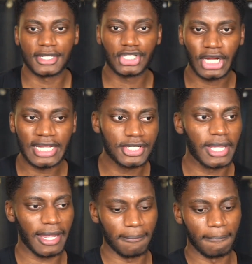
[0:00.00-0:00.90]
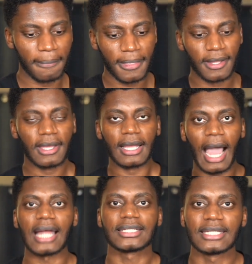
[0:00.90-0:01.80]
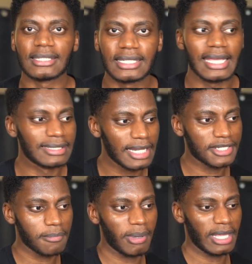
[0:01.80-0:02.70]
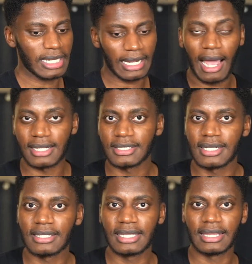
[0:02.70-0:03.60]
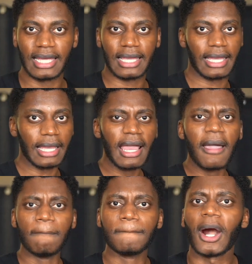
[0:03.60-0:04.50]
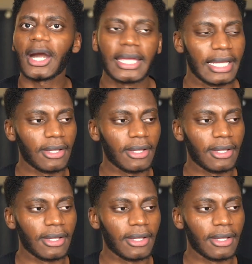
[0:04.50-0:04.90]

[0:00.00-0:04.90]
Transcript: chess game, constantly anticipating, constantly thinking, marking.